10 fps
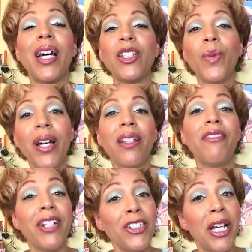That's why I
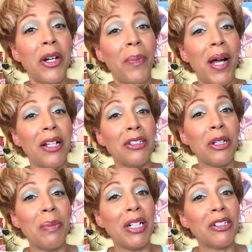love eyeshadow palettes
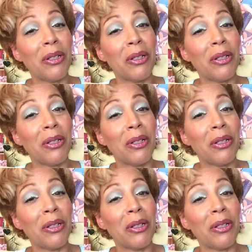so much.